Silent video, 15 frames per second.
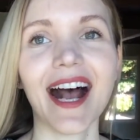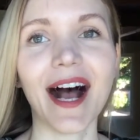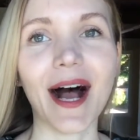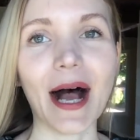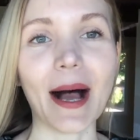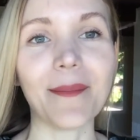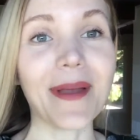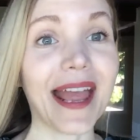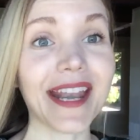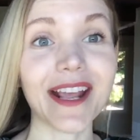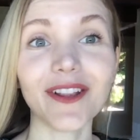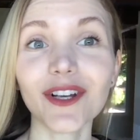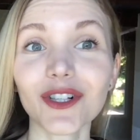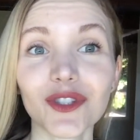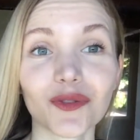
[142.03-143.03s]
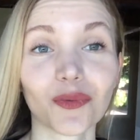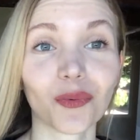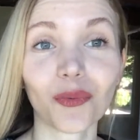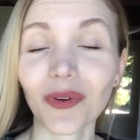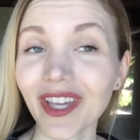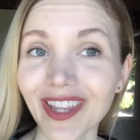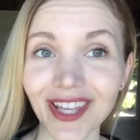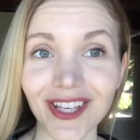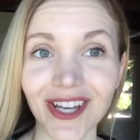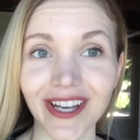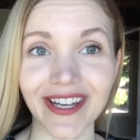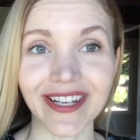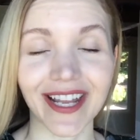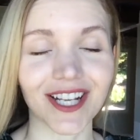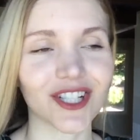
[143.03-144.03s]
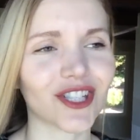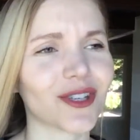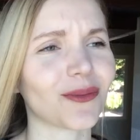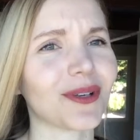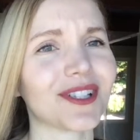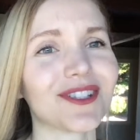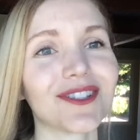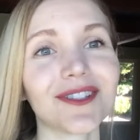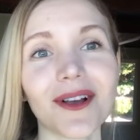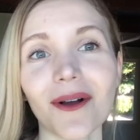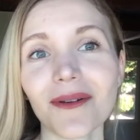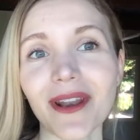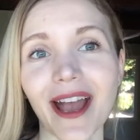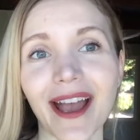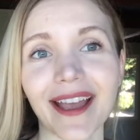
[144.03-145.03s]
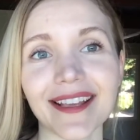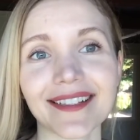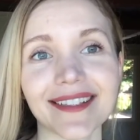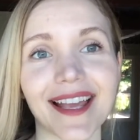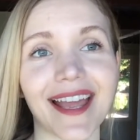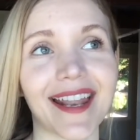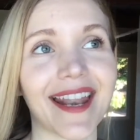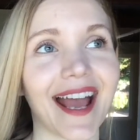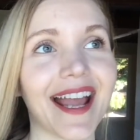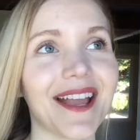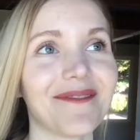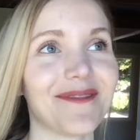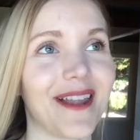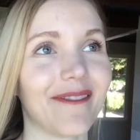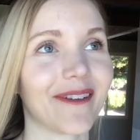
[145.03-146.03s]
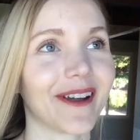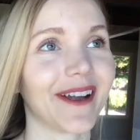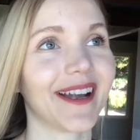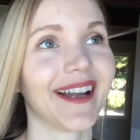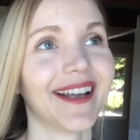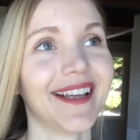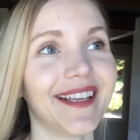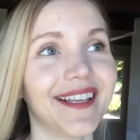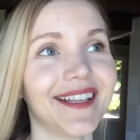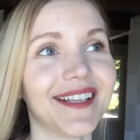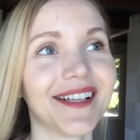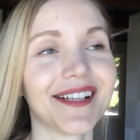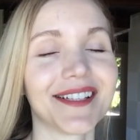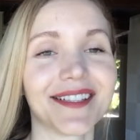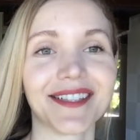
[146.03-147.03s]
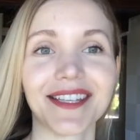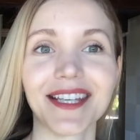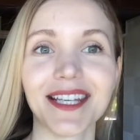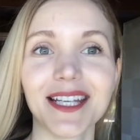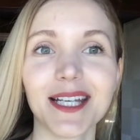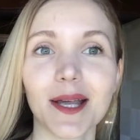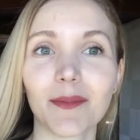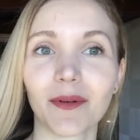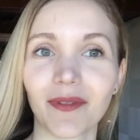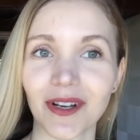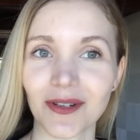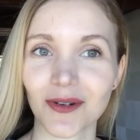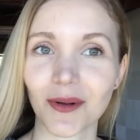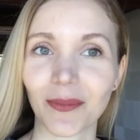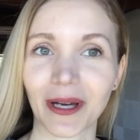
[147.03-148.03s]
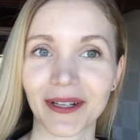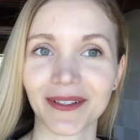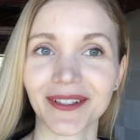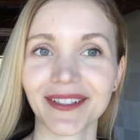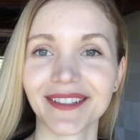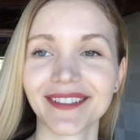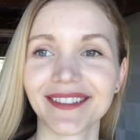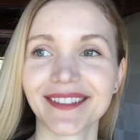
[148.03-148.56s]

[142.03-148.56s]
And it looks really good, and she was so nice, and I have never seen a professional model